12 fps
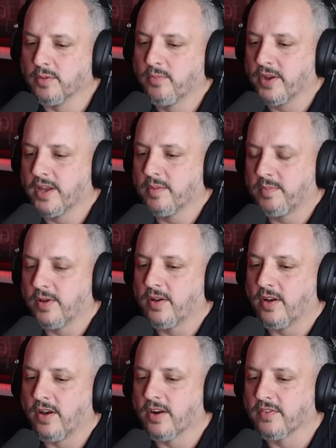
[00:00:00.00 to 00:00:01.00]
bring up
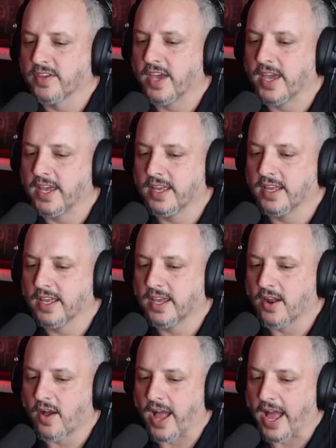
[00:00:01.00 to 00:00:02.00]
RFK.
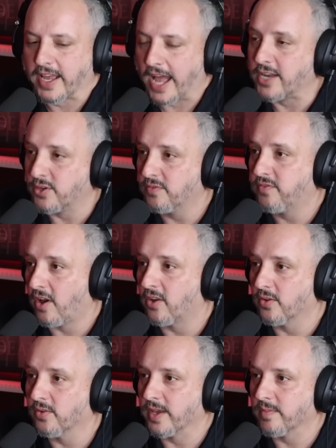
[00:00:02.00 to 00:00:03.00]
I do
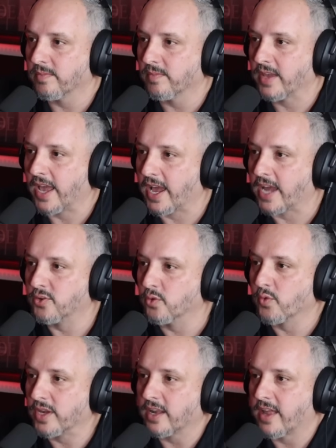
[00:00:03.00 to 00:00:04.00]
follow him. I do
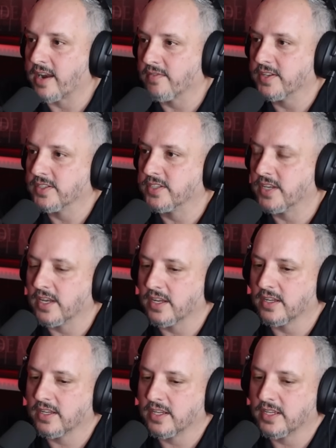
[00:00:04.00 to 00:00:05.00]
read a lot of his
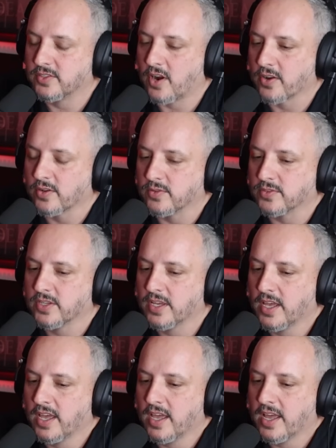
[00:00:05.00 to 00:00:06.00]
articles,
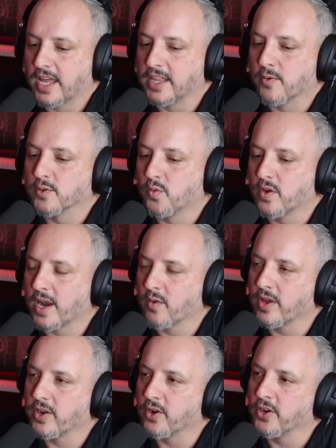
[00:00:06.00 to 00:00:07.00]
and there was one I
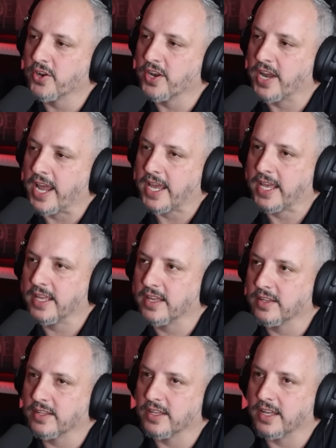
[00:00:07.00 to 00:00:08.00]
read earlier today.
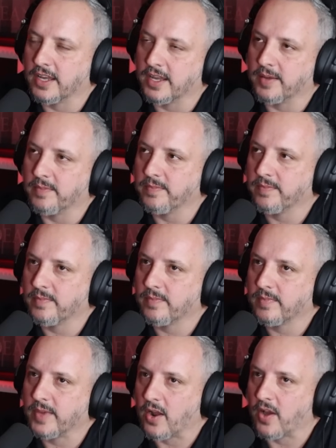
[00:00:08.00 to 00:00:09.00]
I
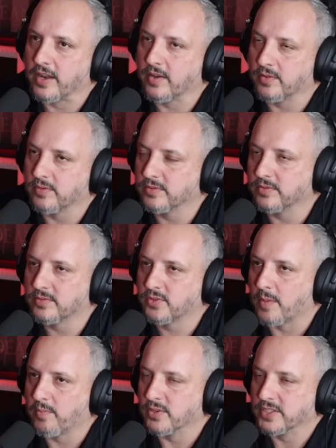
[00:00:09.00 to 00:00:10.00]
know
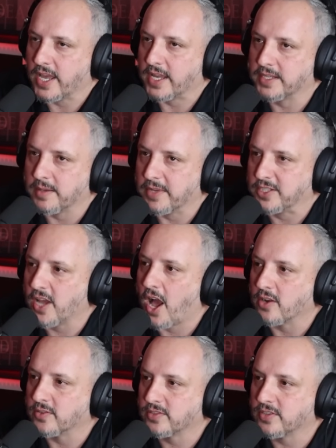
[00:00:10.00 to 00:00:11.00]
Trump was at
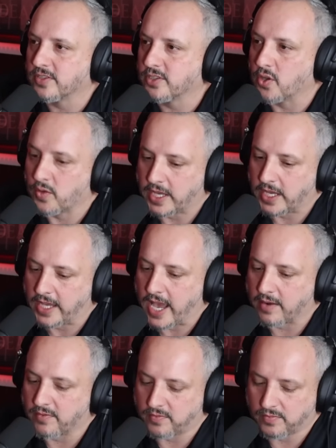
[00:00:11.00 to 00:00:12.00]
McDonald's, so he
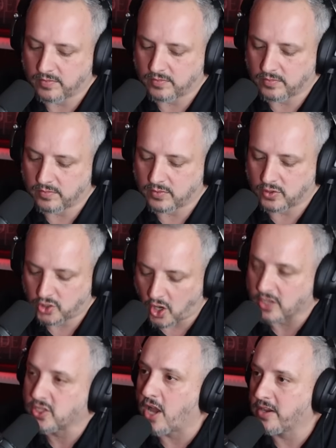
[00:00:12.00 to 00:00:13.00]
kind of
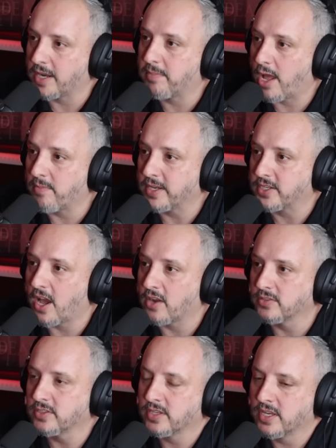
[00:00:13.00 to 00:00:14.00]
started talking about
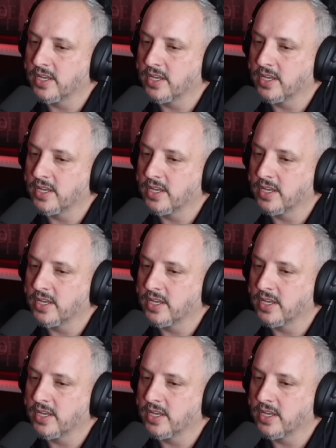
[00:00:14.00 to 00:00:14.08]
McDonald's,